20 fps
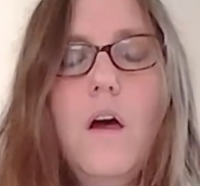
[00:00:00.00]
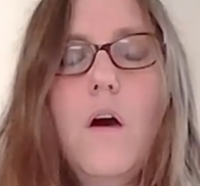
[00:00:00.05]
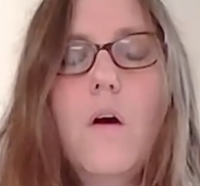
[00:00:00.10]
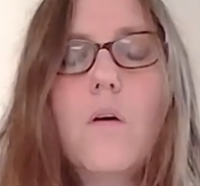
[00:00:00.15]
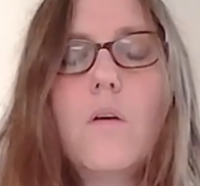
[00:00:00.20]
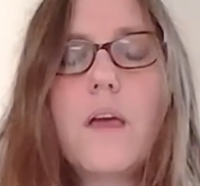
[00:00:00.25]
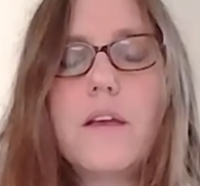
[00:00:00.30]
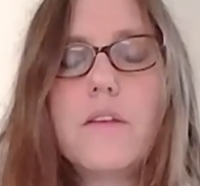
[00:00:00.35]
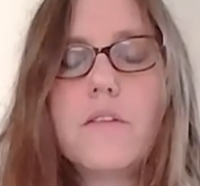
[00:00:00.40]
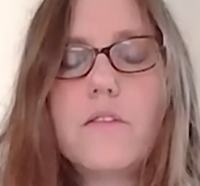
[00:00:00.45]

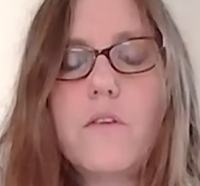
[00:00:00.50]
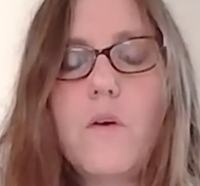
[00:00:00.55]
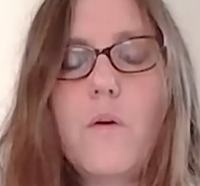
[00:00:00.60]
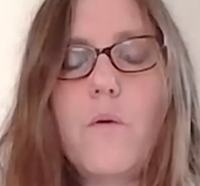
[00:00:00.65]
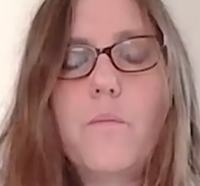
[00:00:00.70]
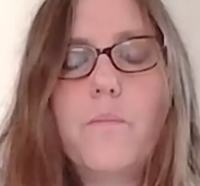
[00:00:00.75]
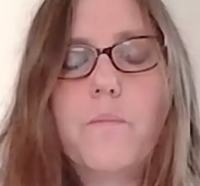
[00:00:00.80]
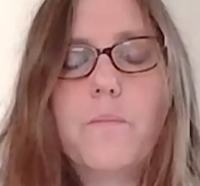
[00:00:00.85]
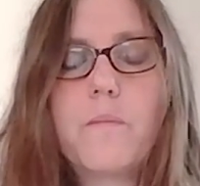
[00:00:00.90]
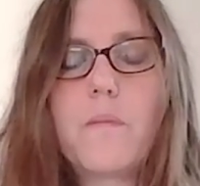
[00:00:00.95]
Okay, so
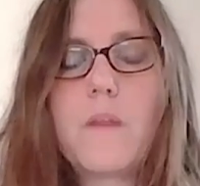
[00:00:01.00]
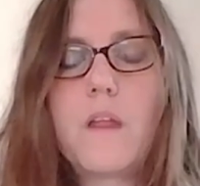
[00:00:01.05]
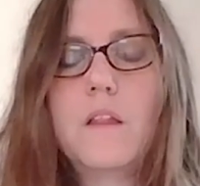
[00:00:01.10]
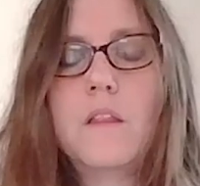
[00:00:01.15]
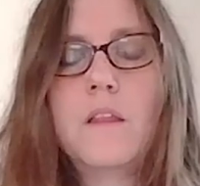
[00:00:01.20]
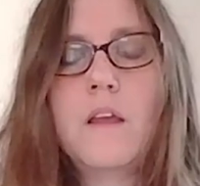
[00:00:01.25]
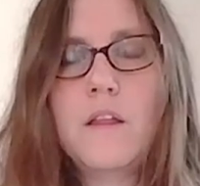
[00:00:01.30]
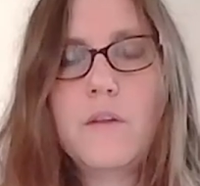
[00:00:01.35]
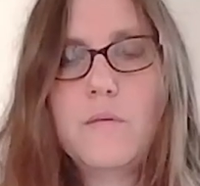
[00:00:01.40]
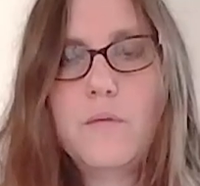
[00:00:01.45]

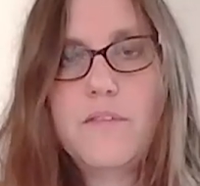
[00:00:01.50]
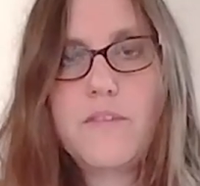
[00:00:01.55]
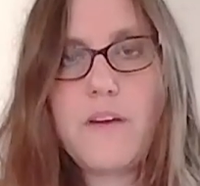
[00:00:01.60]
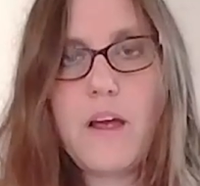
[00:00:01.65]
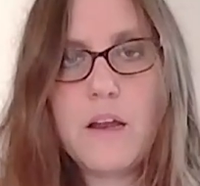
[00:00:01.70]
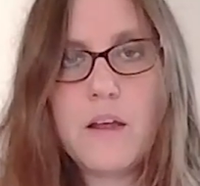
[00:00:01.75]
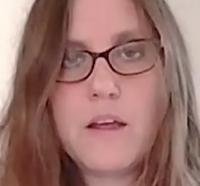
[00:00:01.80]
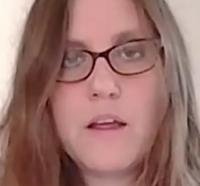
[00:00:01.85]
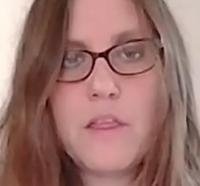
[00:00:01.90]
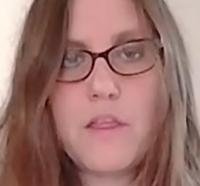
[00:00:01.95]
now we've
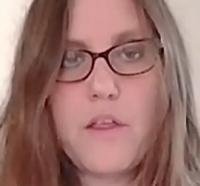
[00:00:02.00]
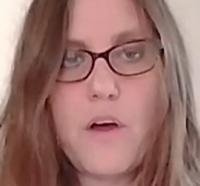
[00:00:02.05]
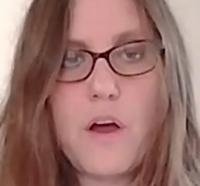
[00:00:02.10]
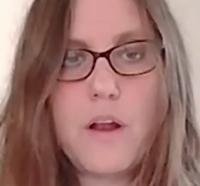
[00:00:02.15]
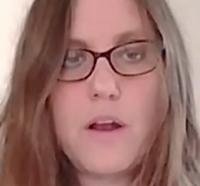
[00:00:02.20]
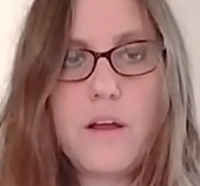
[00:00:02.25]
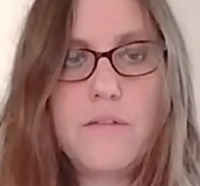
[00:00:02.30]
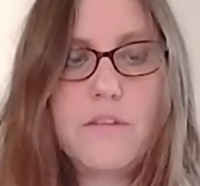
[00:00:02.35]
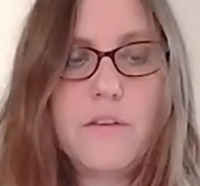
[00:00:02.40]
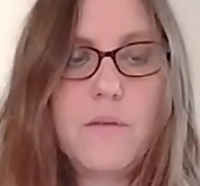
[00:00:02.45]
kind of
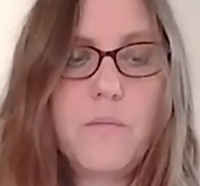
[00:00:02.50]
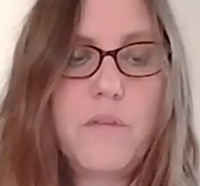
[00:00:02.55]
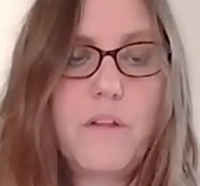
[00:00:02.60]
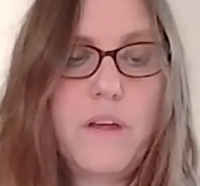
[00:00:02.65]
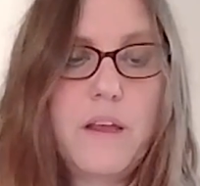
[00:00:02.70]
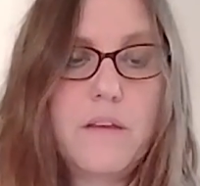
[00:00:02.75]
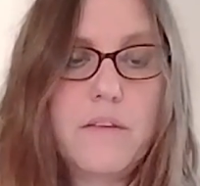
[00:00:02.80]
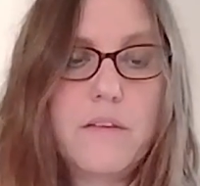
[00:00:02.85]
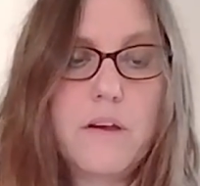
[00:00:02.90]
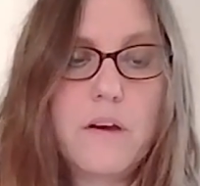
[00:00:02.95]
thought of some
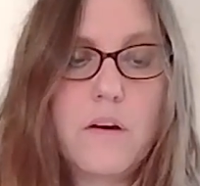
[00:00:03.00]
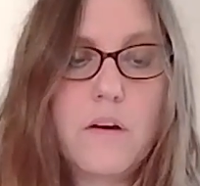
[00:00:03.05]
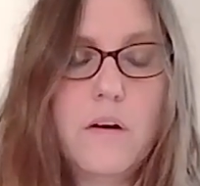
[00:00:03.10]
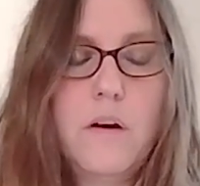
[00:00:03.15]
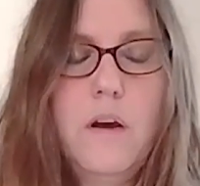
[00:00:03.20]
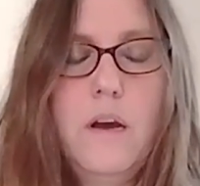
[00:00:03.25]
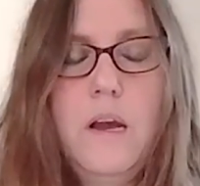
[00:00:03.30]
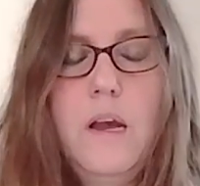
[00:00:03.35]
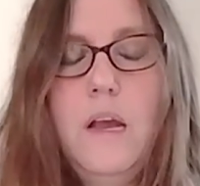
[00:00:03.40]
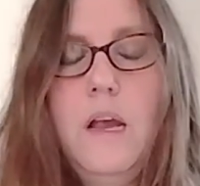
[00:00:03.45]
things
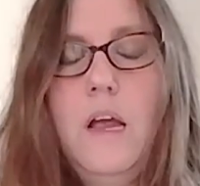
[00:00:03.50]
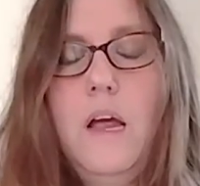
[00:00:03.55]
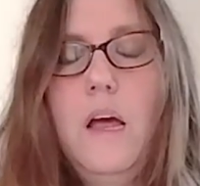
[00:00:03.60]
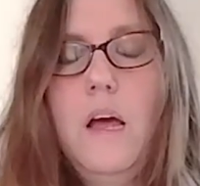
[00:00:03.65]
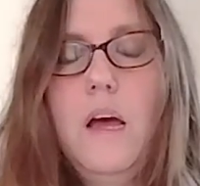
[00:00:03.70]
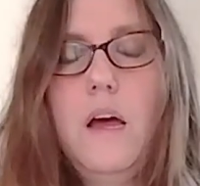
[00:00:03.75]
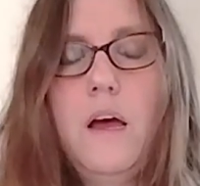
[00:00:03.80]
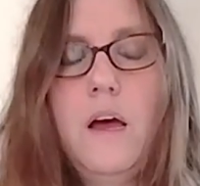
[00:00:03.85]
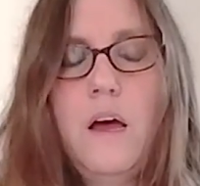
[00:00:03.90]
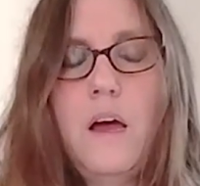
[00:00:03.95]
here.
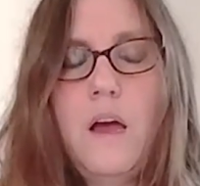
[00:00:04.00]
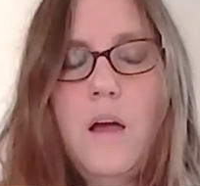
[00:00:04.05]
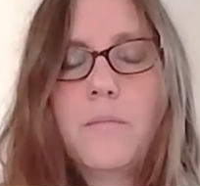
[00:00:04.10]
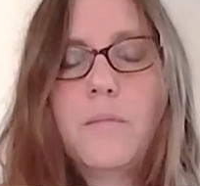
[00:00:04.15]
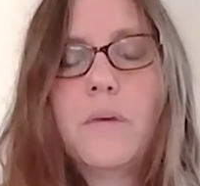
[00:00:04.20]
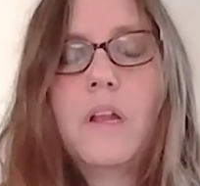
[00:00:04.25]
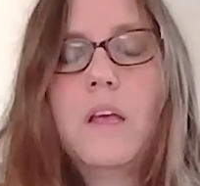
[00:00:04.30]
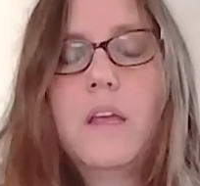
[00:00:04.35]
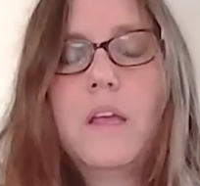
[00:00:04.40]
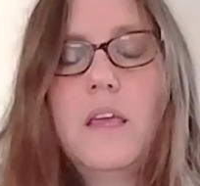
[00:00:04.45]
I'm
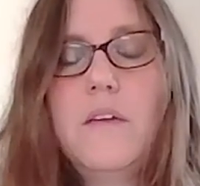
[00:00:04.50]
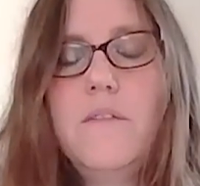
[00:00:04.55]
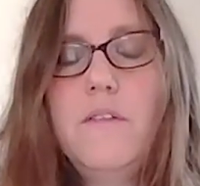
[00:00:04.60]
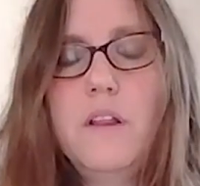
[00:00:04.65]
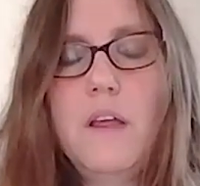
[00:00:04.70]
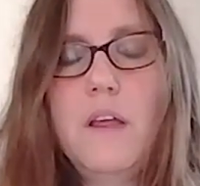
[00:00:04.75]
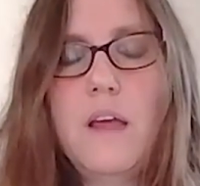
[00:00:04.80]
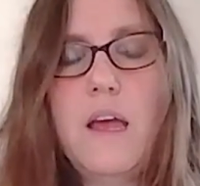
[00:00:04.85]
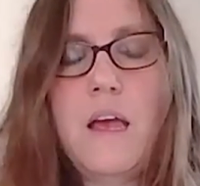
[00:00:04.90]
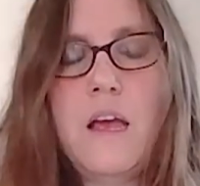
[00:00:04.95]
going to give you
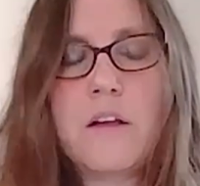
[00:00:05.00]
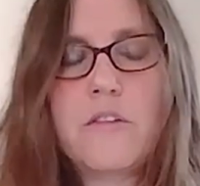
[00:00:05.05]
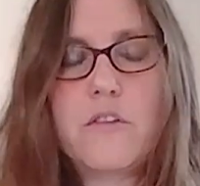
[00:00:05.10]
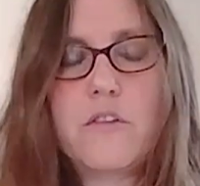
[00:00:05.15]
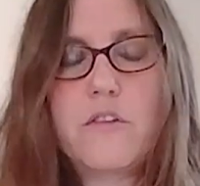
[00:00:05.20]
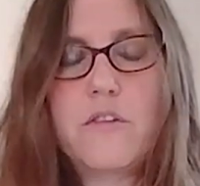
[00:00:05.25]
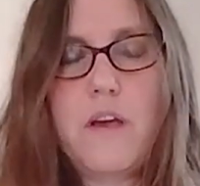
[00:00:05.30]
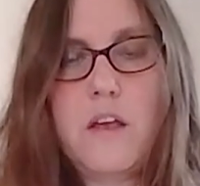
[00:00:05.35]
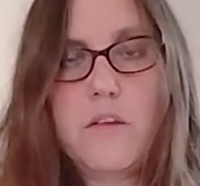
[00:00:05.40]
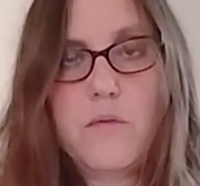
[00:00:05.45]
the
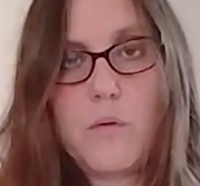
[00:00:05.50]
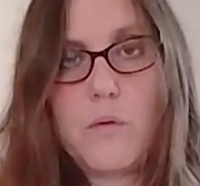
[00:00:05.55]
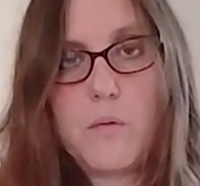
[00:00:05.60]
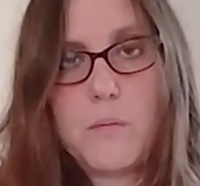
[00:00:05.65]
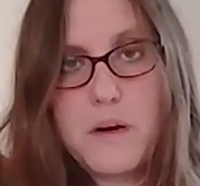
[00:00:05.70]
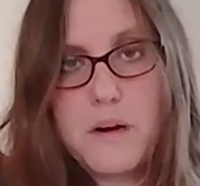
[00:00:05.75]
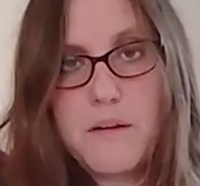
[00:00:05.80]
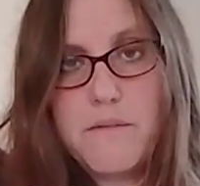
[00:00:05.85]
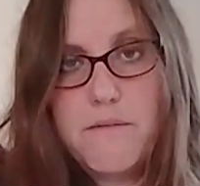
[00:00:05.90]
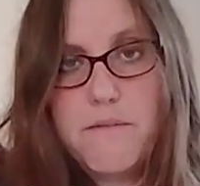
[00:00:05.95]
exercise where
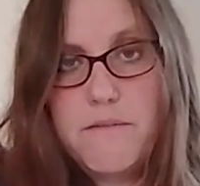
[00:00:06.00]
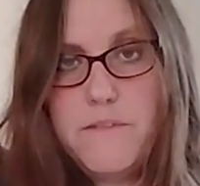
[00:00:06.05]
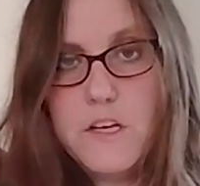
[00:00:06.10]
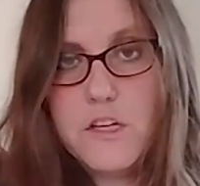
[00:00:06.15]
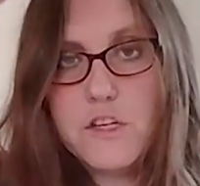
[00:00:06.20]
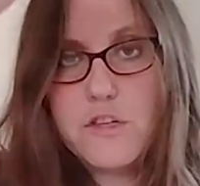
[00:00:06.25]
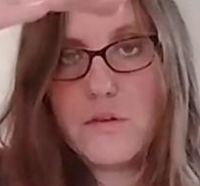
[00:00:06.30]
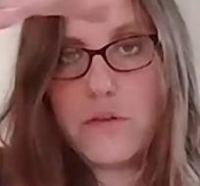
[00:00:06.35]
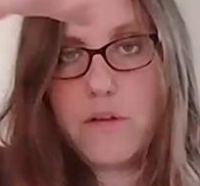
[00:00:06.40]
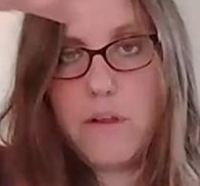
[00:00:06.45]
we're going to
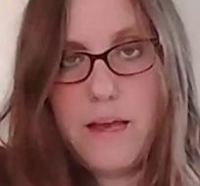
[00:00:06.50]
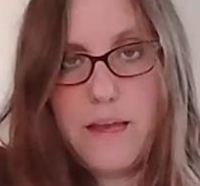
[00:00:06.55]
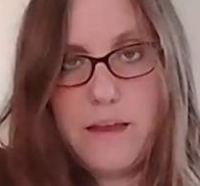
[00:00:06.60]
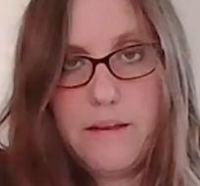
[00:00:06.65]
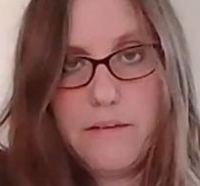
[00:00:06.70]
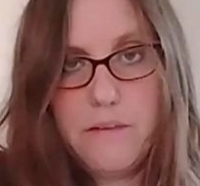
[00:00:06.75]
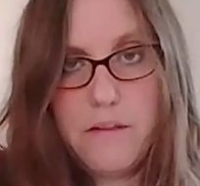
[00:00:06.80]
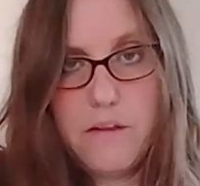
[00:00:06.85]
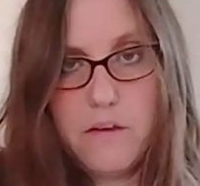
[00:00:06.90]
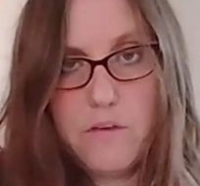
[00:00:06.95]

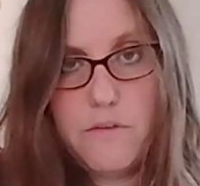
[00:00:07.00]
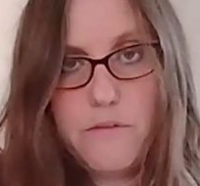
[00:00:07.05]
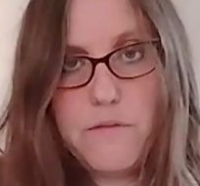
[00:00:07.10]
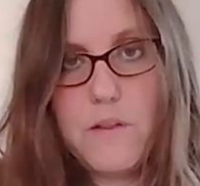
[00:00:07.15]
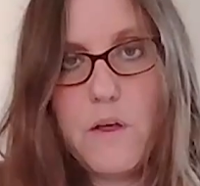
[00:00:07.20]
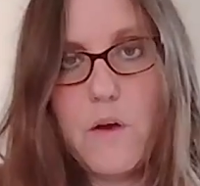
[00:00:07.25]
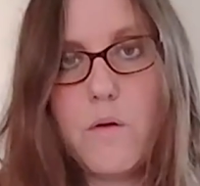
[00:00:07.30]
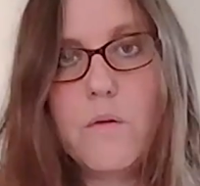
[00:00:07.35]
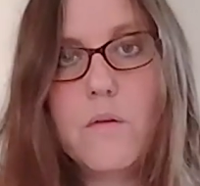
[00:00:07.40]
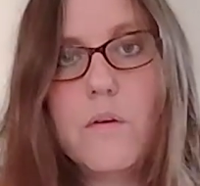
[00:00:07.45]
visualize this
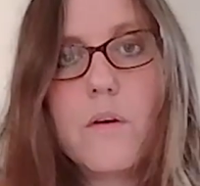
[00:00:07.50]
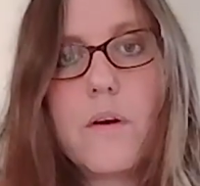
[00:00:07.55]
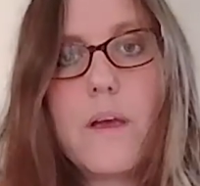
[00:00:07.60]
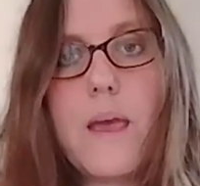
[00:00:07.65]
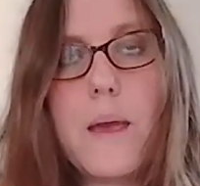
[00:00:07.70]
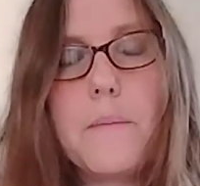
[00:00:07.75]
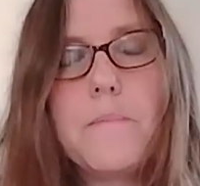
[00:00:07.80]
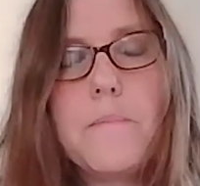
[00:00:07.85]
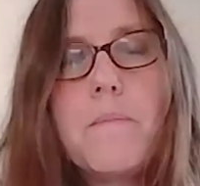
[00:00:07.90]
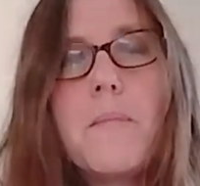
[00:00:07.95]
flow,
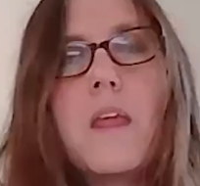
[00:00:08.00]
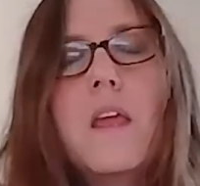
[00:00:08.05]
okay?